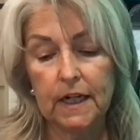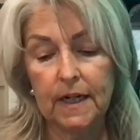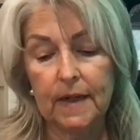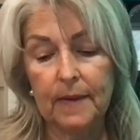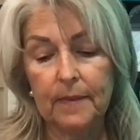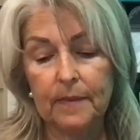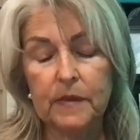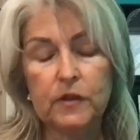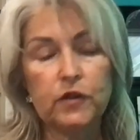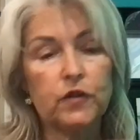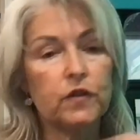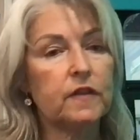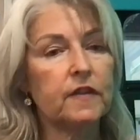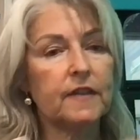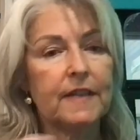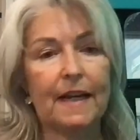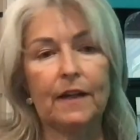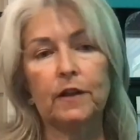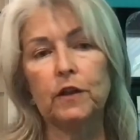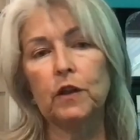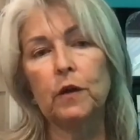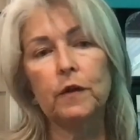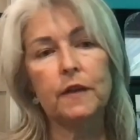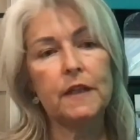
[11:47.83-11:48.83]
You just
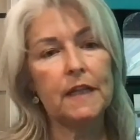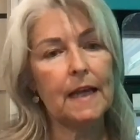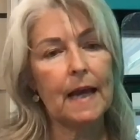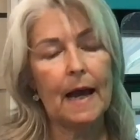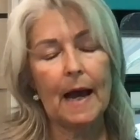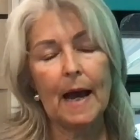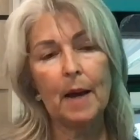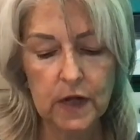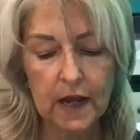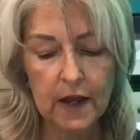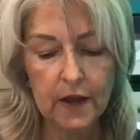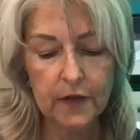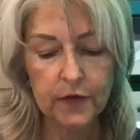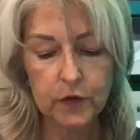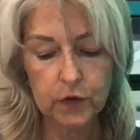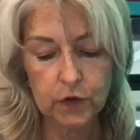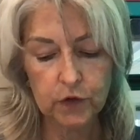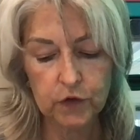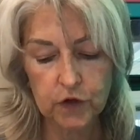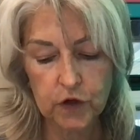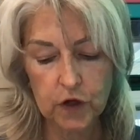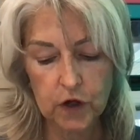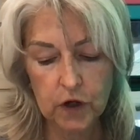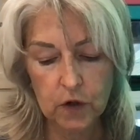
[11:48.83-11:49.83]
download the app.
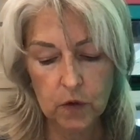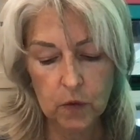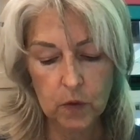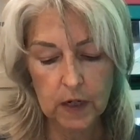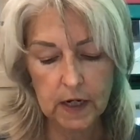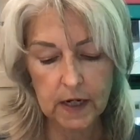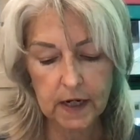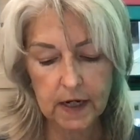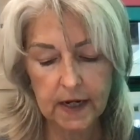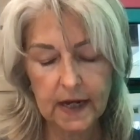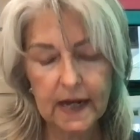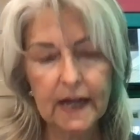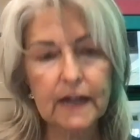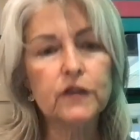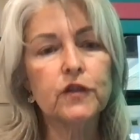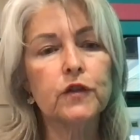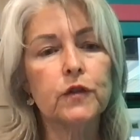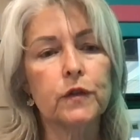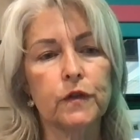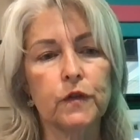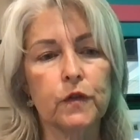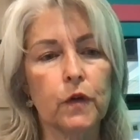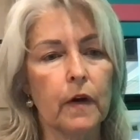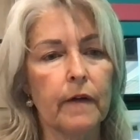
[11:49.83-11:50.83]
There's no
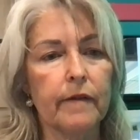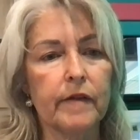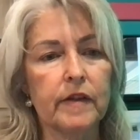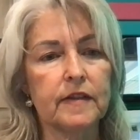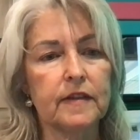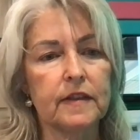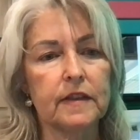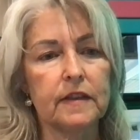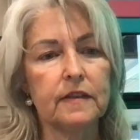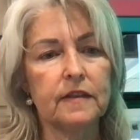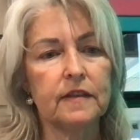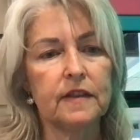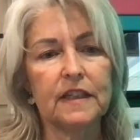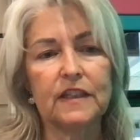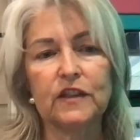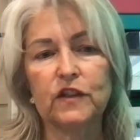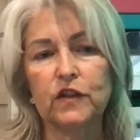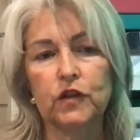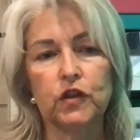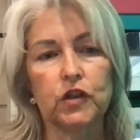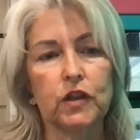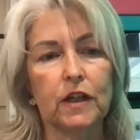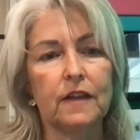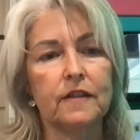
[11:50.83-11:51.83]
extra services. It's
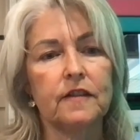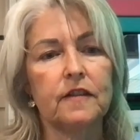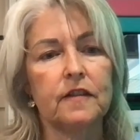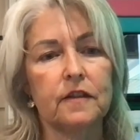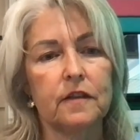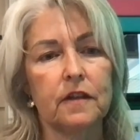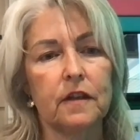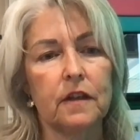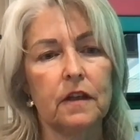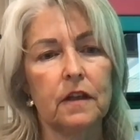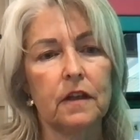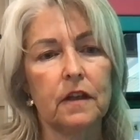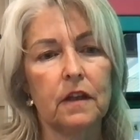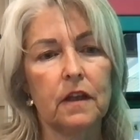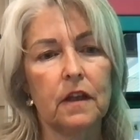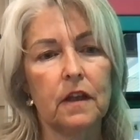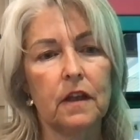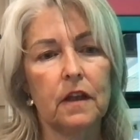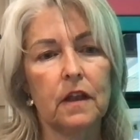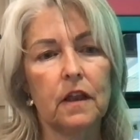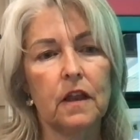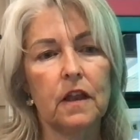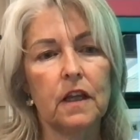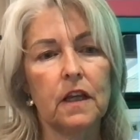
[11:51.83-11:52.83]
just
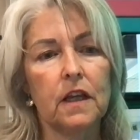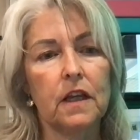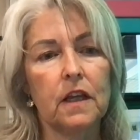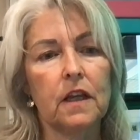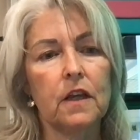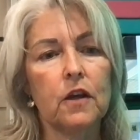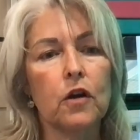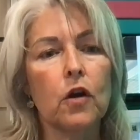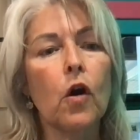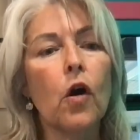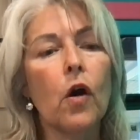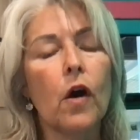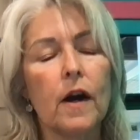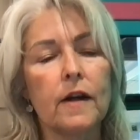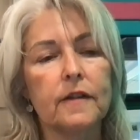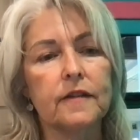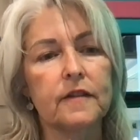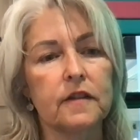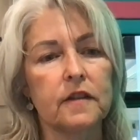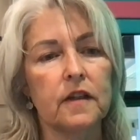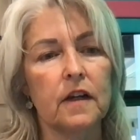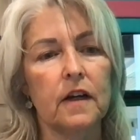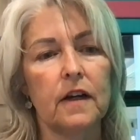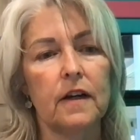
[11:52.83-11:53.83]
the
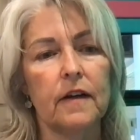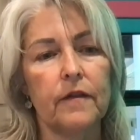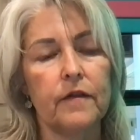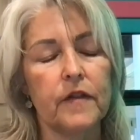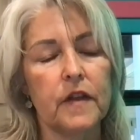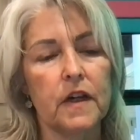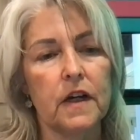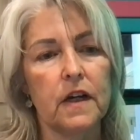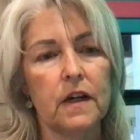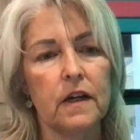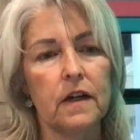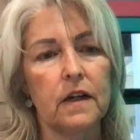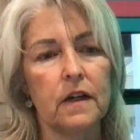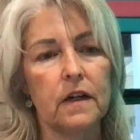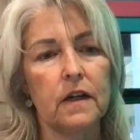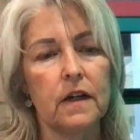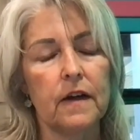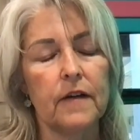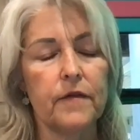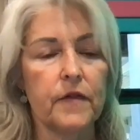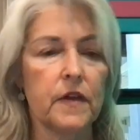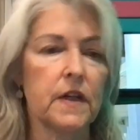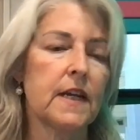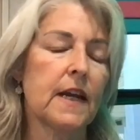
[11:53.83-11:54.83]
cost of
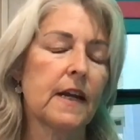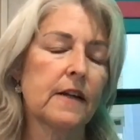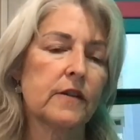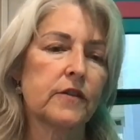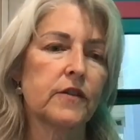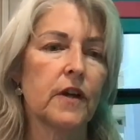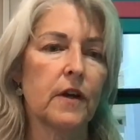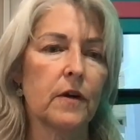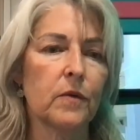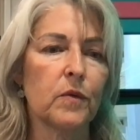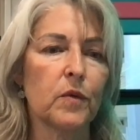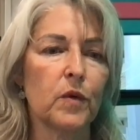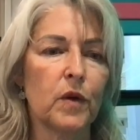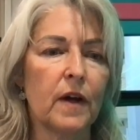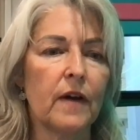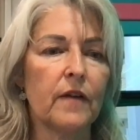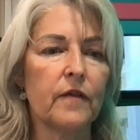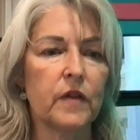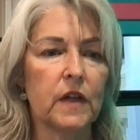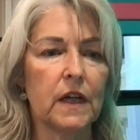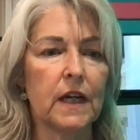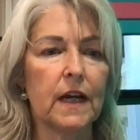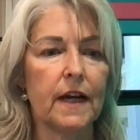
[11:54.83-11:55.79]
the Necto, of the